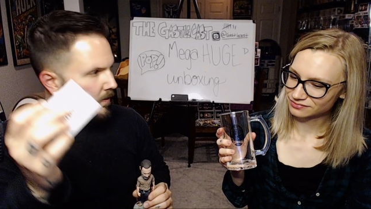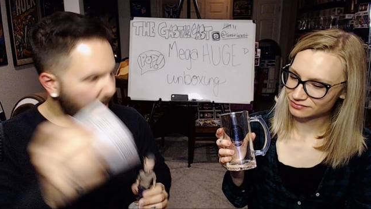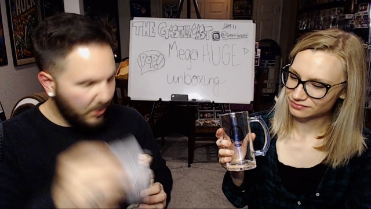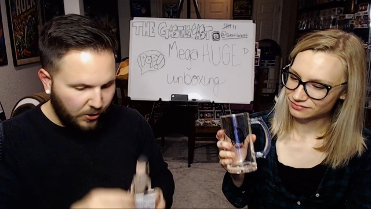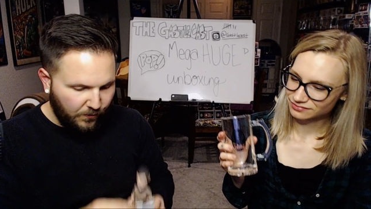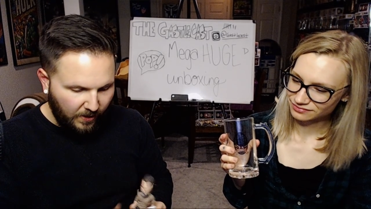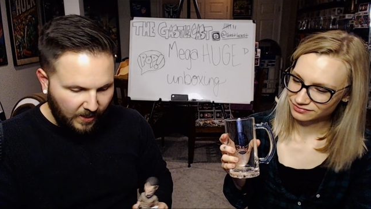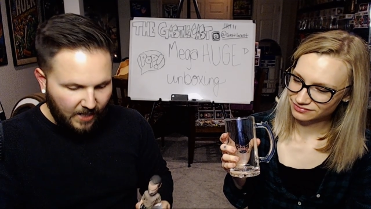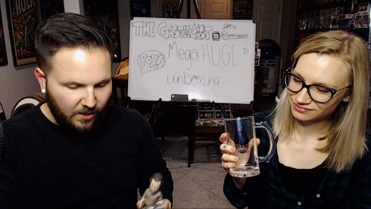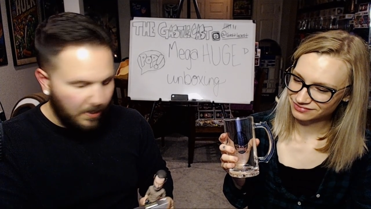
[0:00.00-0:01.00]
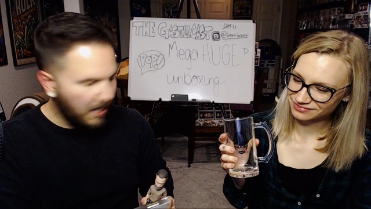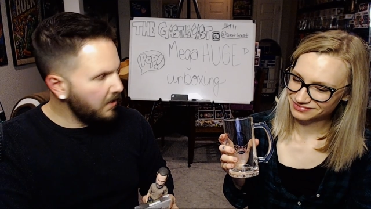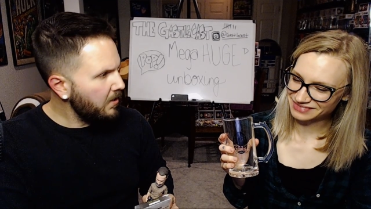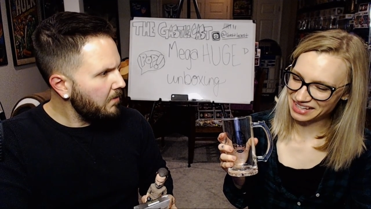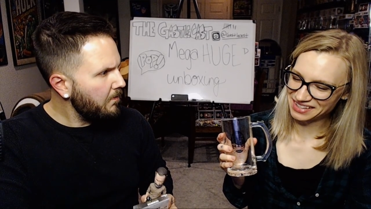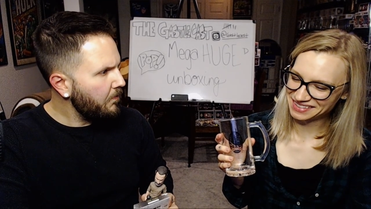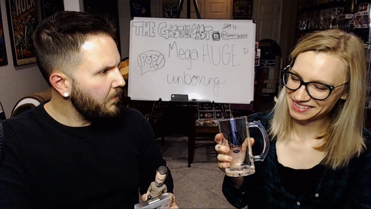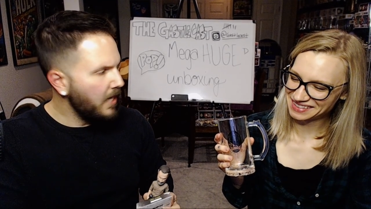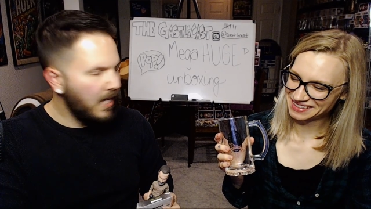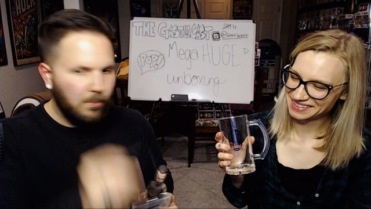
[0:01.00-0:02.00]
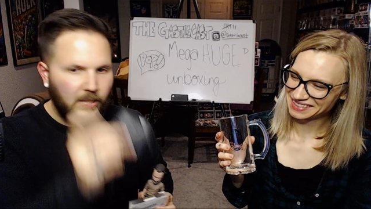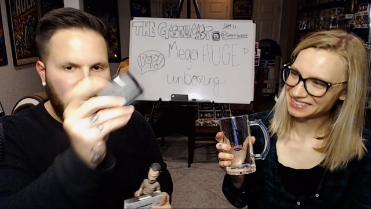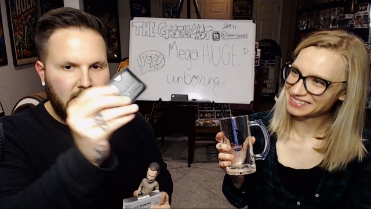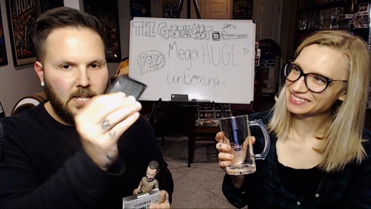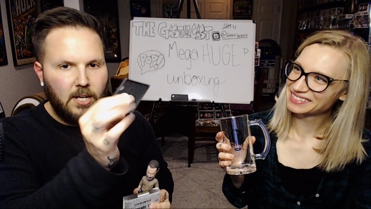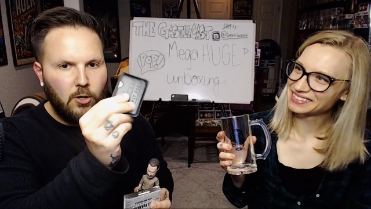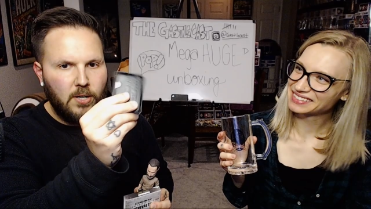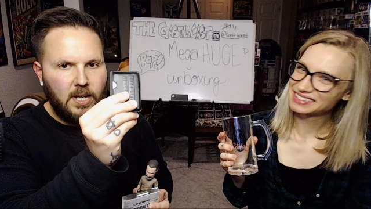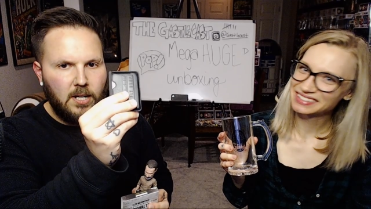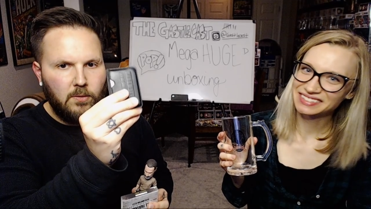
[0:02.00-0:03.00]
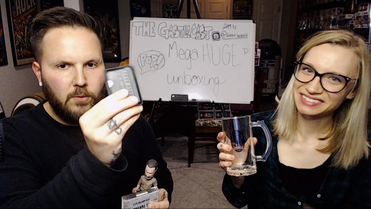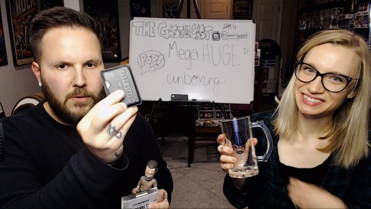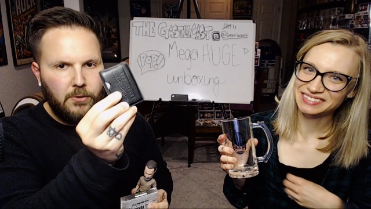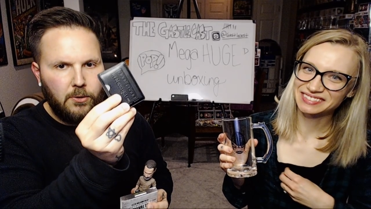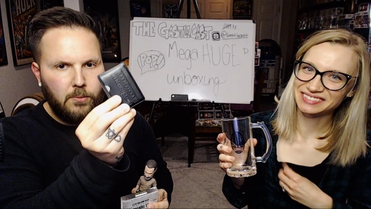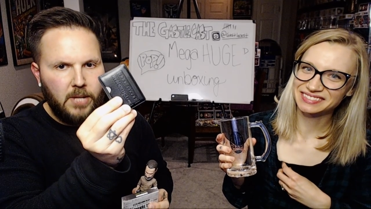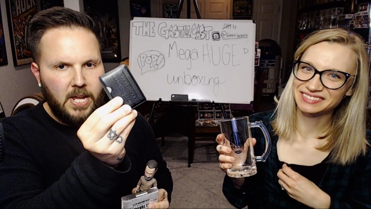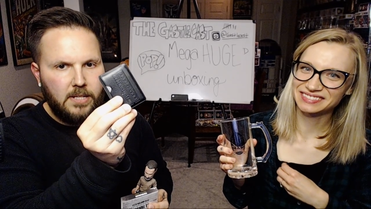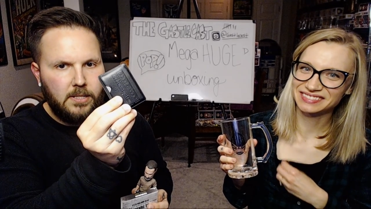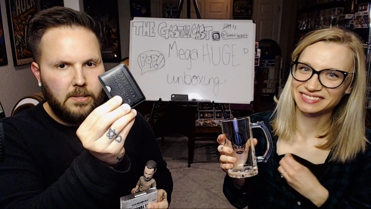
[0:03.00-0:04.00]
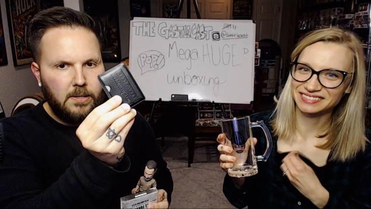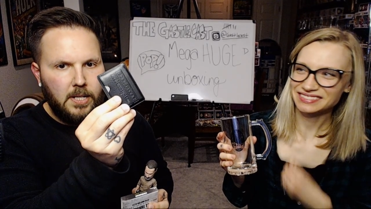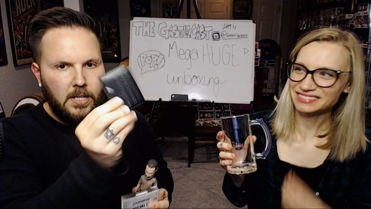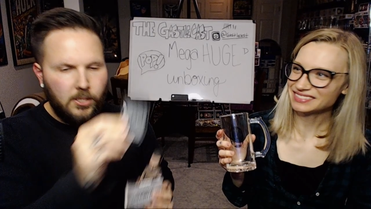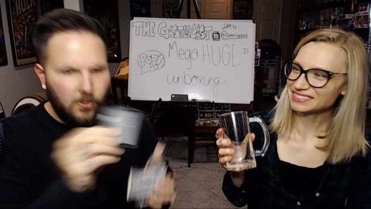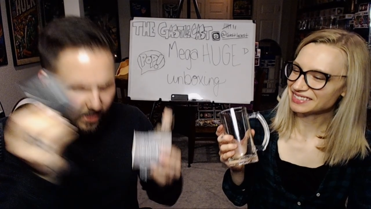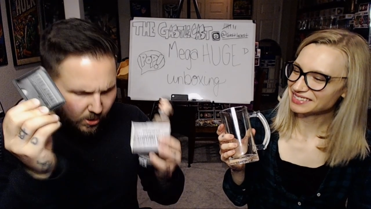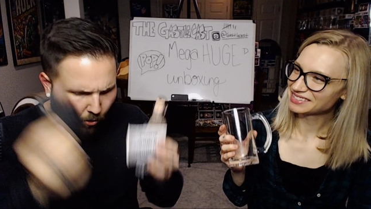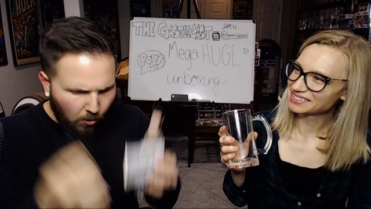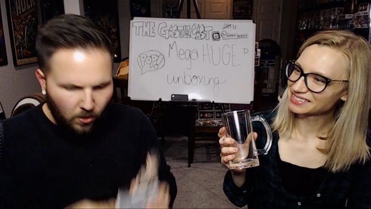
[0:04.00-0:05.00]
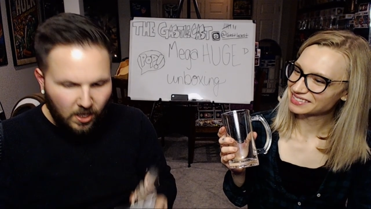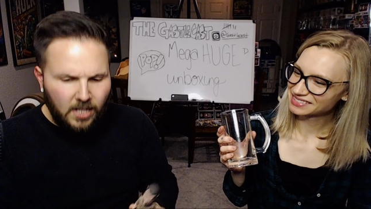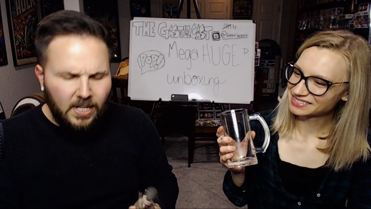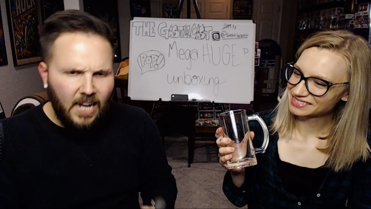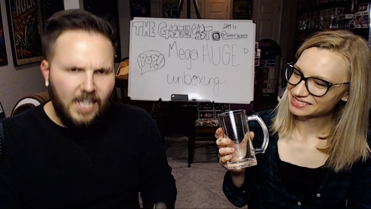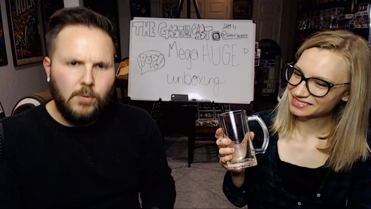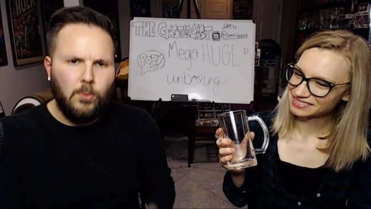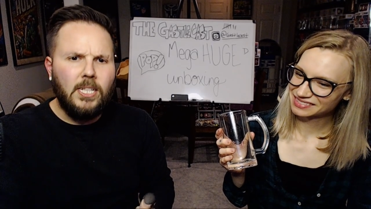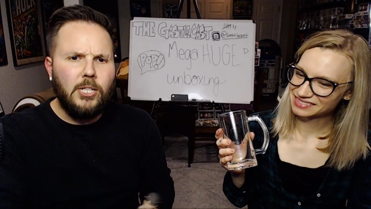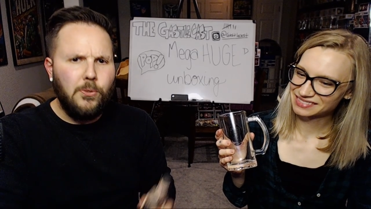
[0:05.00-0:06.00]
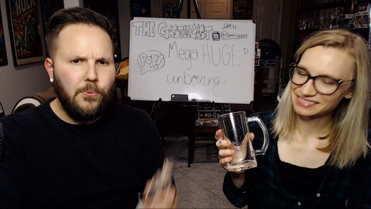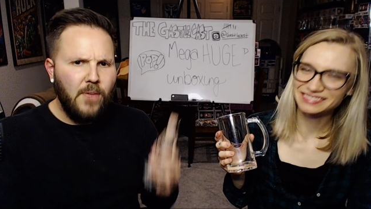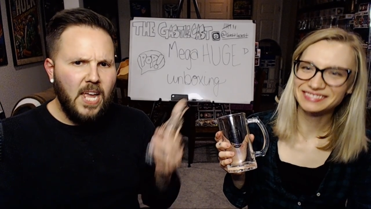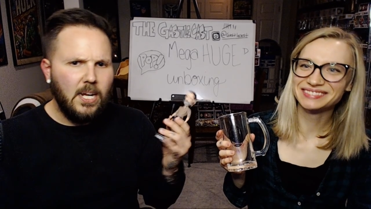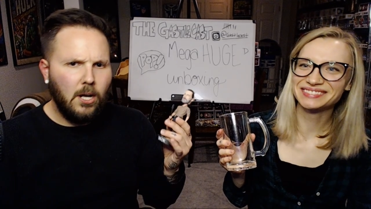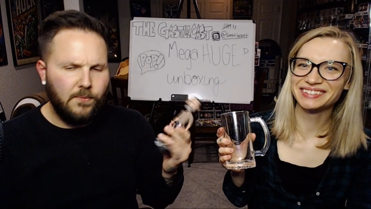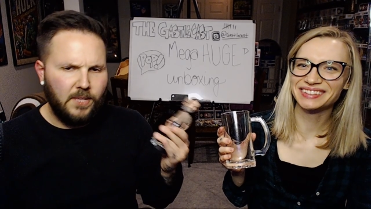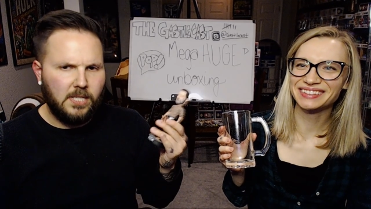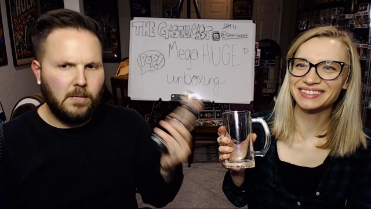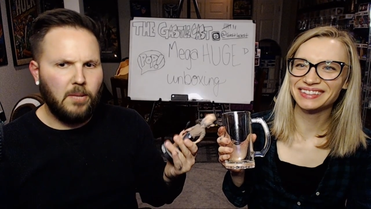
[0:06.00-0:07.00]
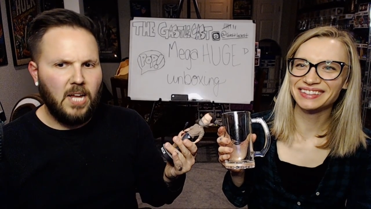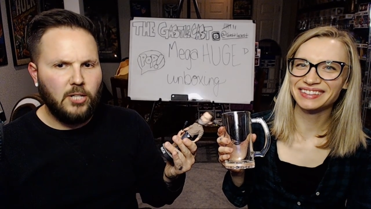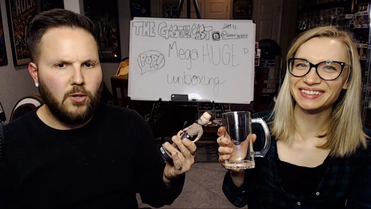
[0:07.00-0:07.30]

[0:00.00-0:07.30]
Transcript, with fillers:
Speaker 1: that just fell out of the box. in a plastic or in a leather case. So that's cool. Guys, what did you think of this supply